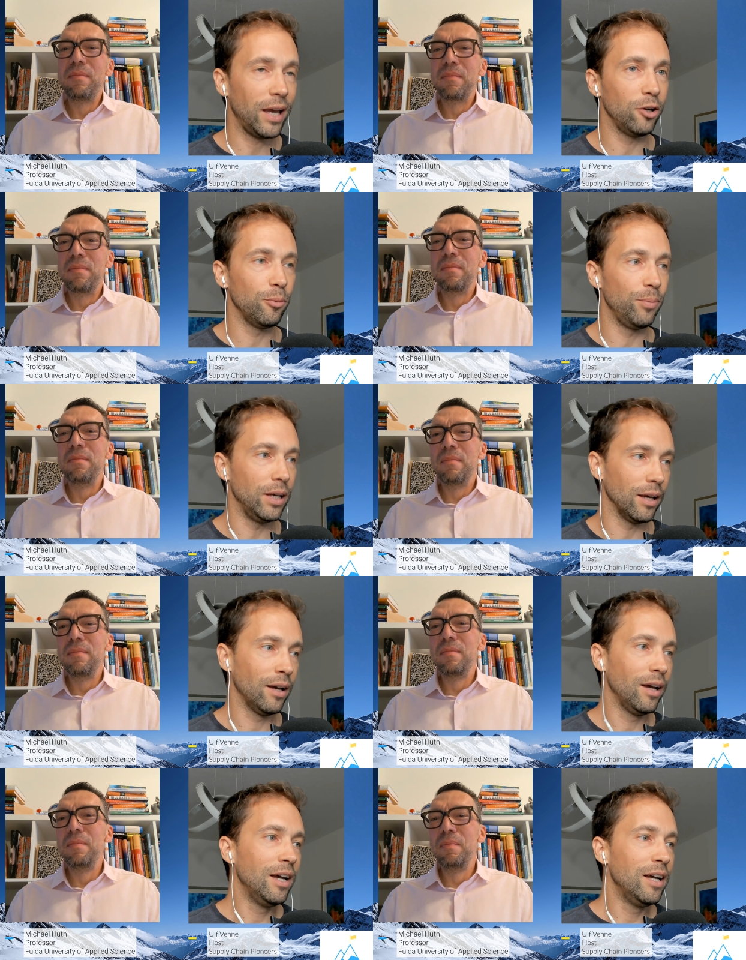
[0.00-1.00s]
Speaker 1: a to b
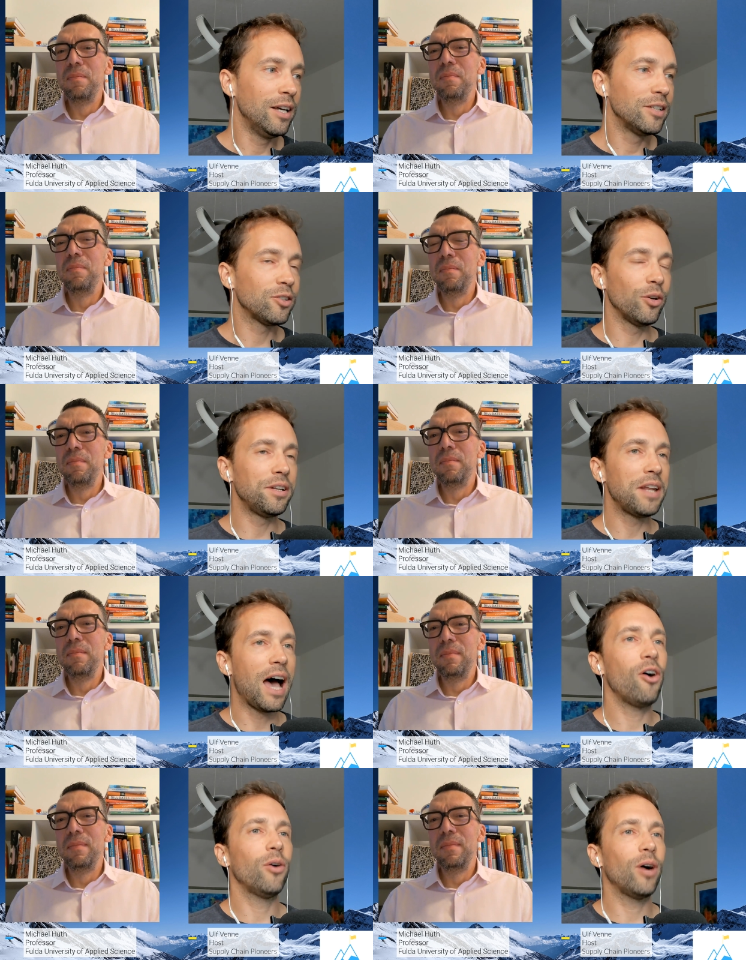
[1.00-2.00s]
so
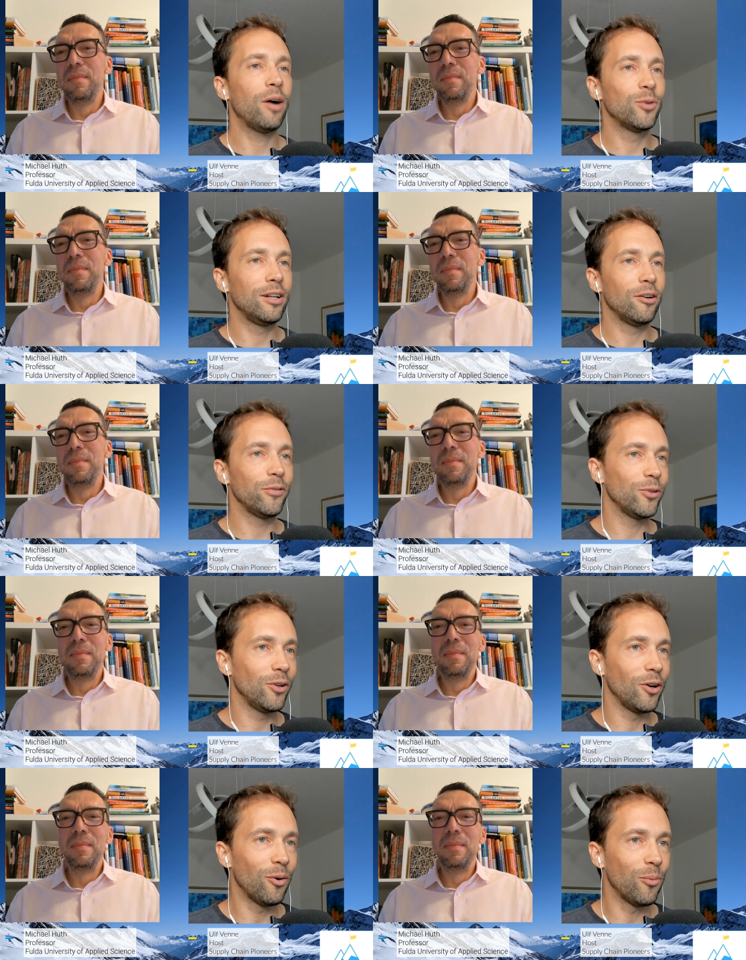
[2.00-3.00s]
now i would love to
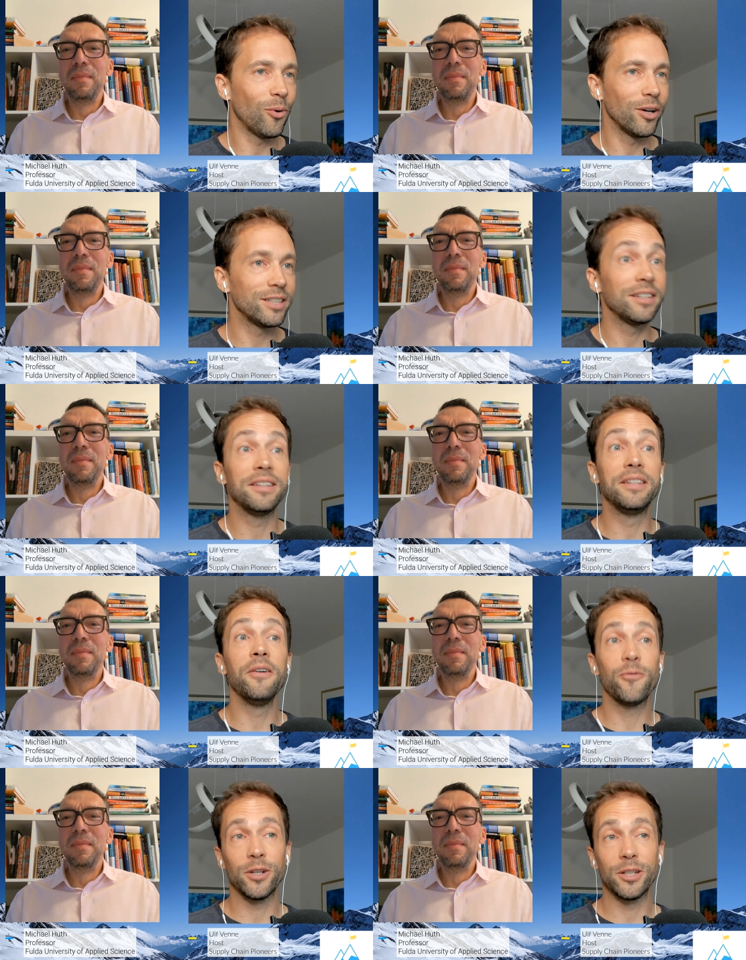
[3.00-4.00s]
know what is the
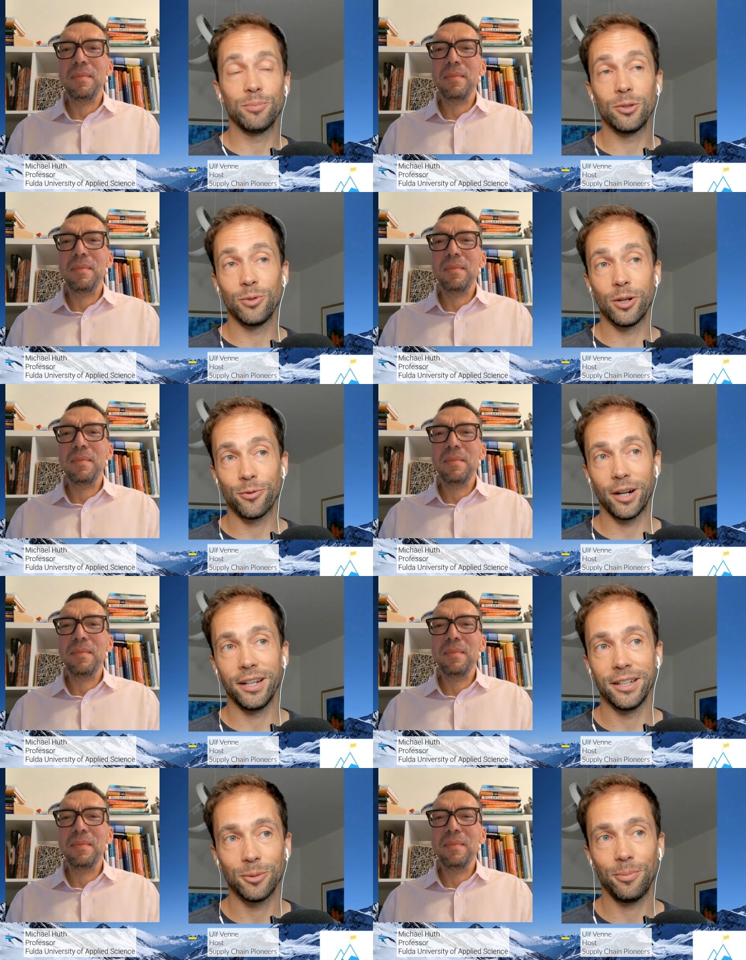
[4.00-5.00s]
difference between
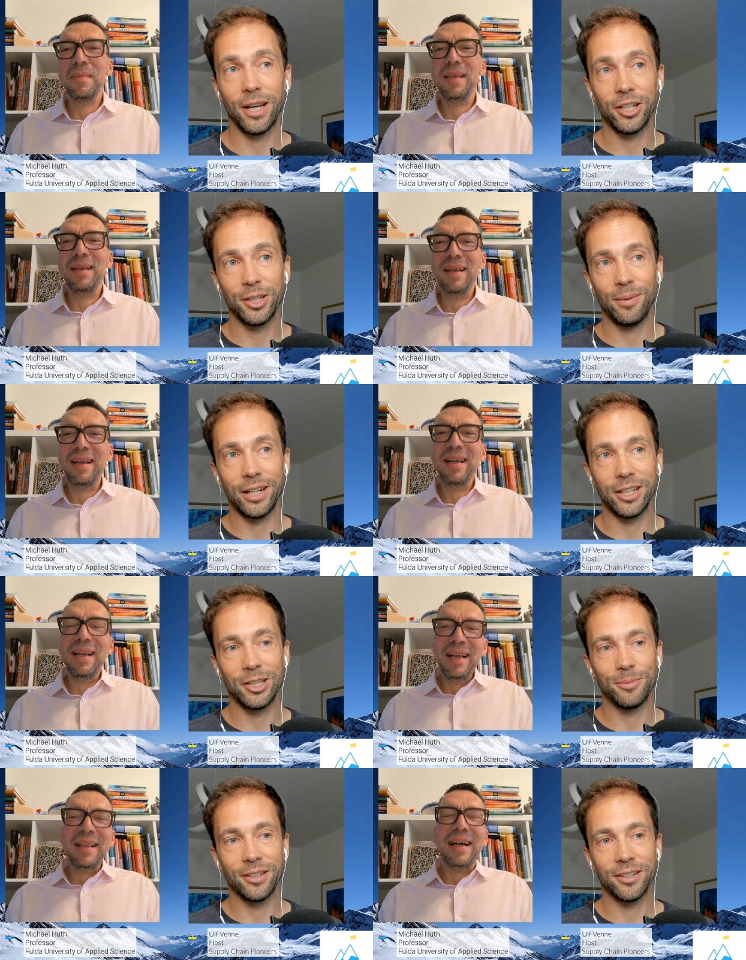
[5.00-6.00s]
running and supply chain management
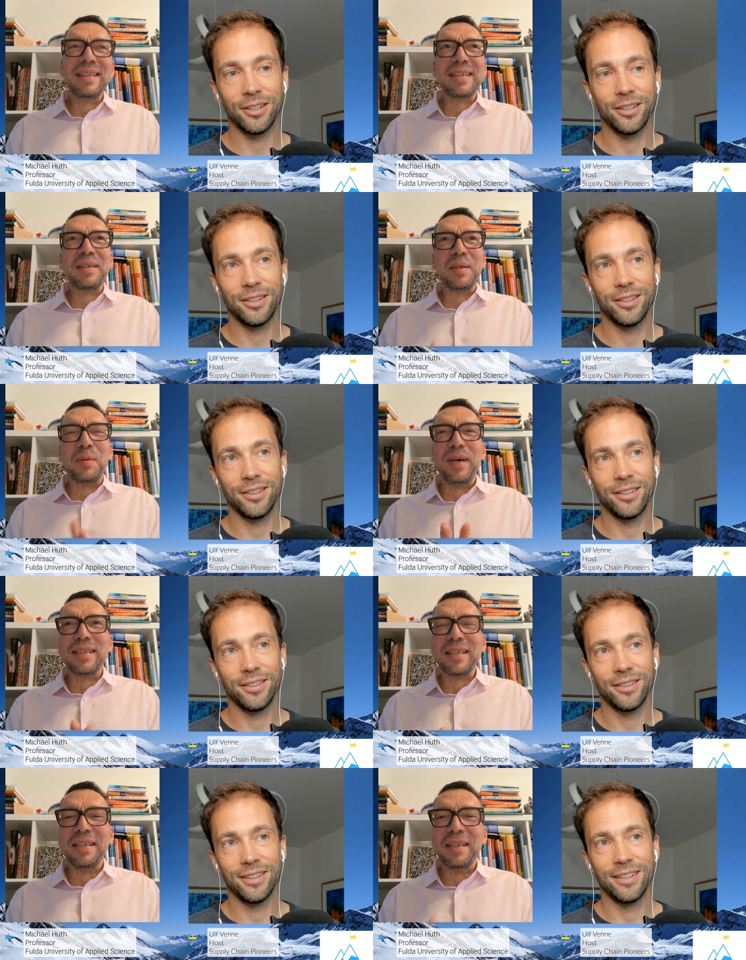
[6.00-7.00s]
Speaker 2: that's a good
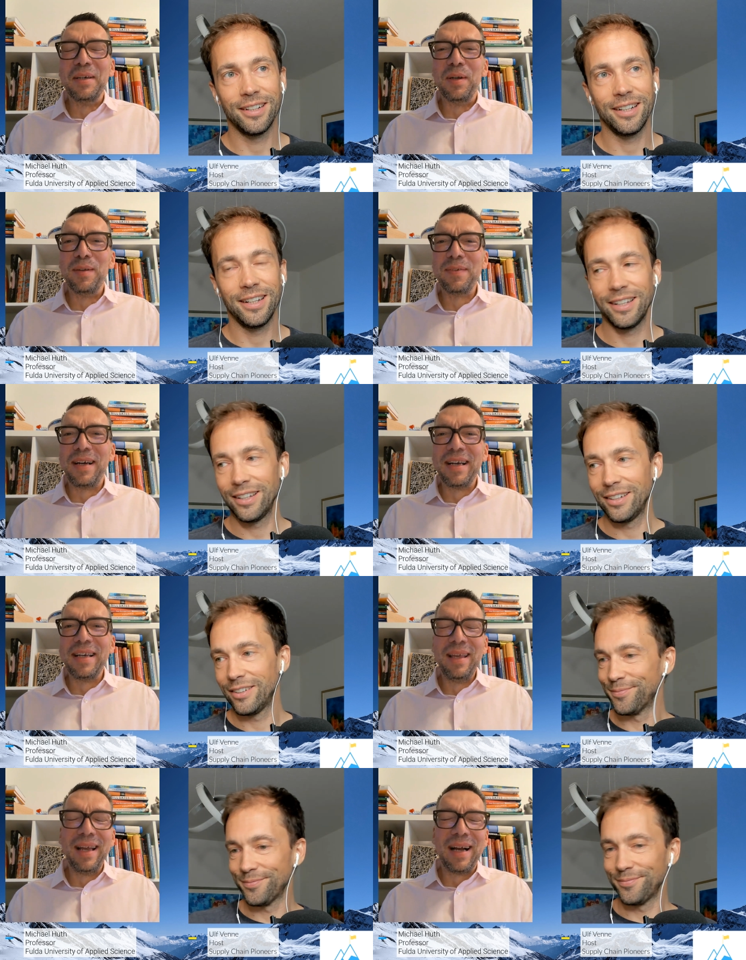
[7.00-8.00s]
question ulf
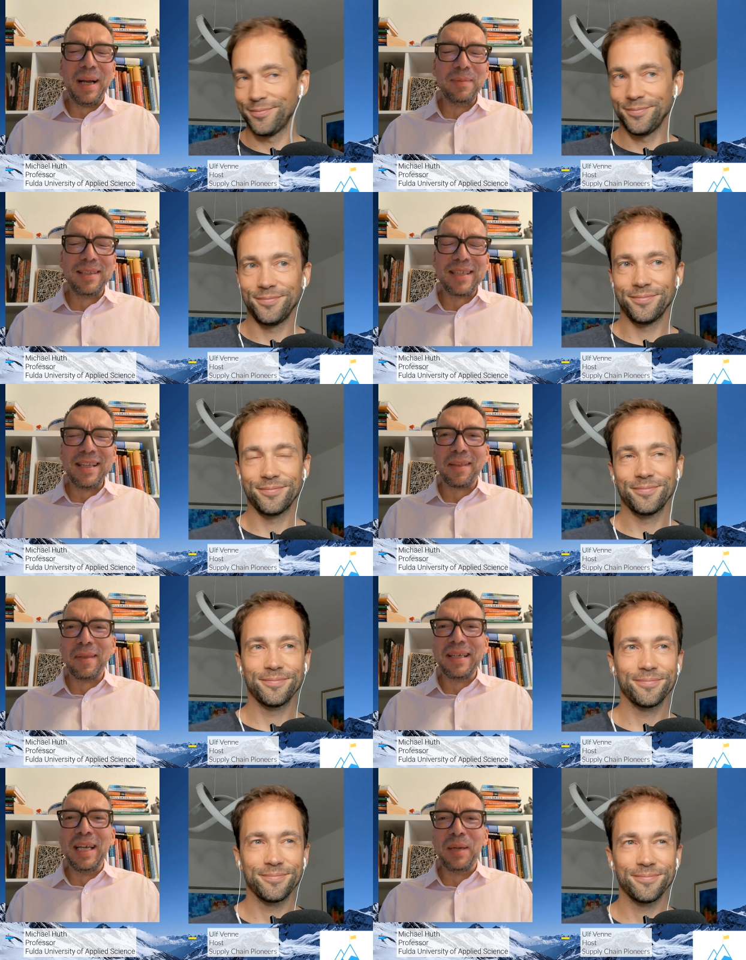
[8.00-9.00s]
i yeah i'm still
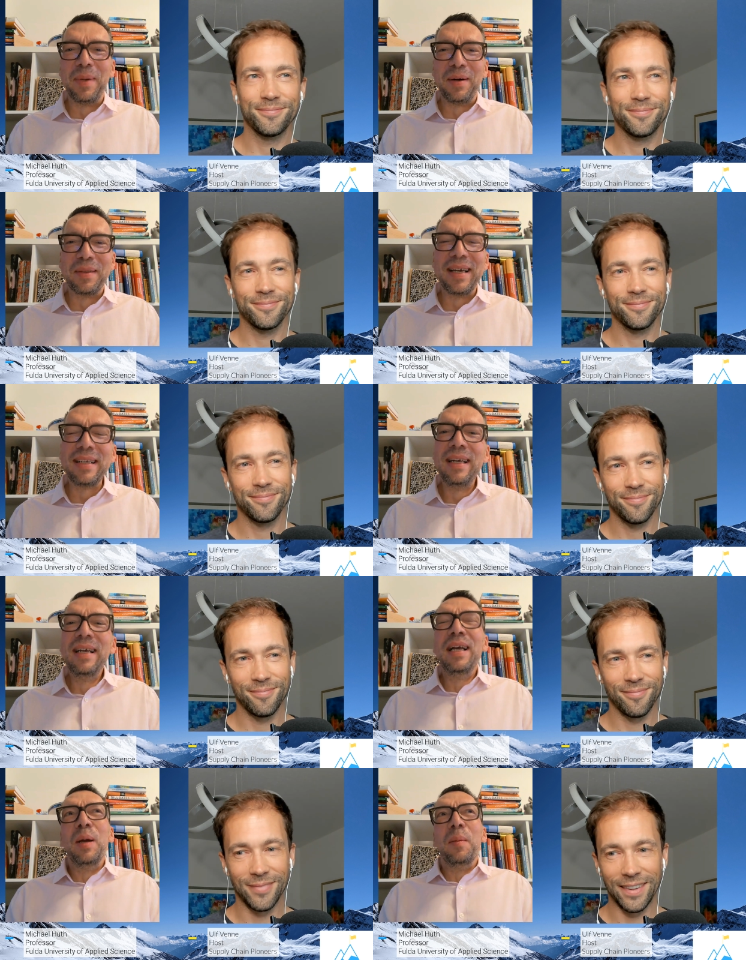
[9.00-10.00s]
thinking about that
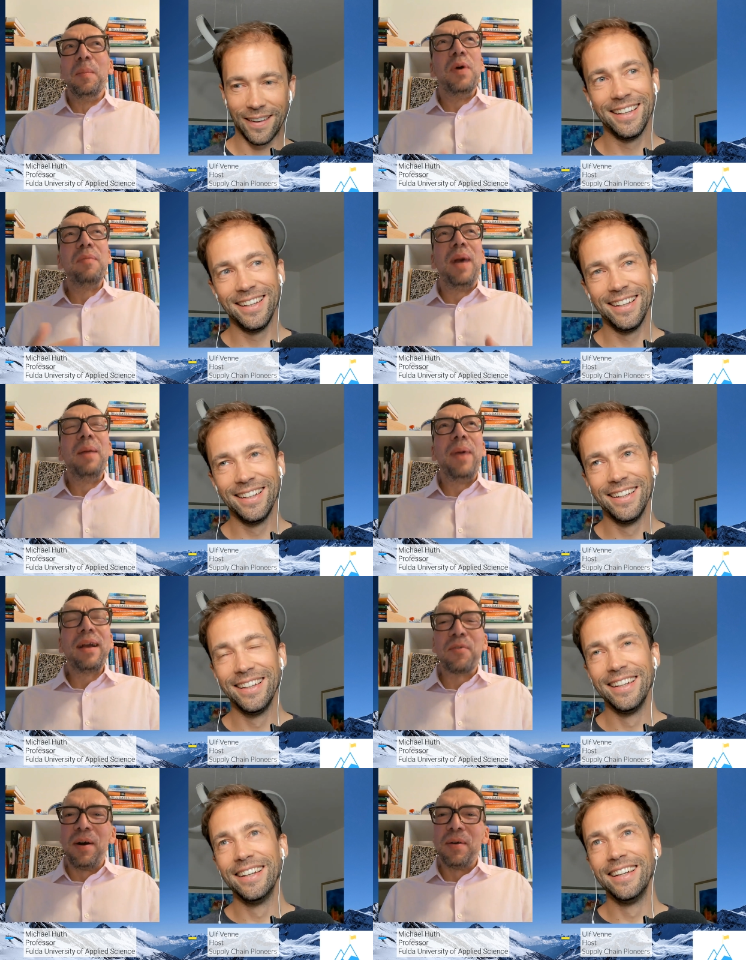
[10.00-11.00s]
with my
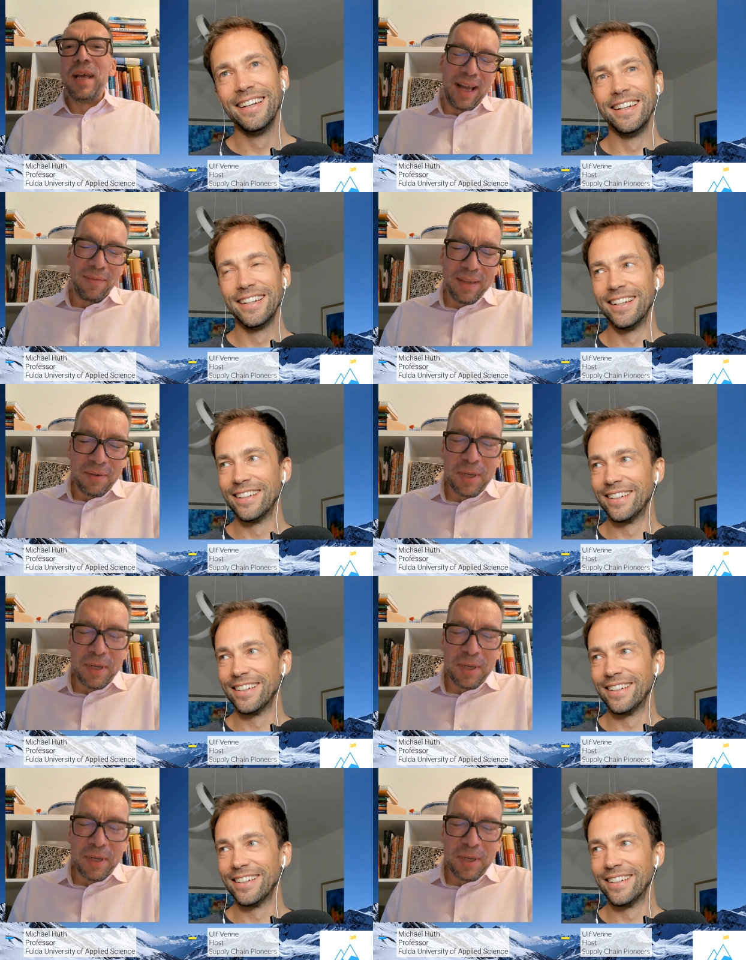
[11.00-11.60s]
background having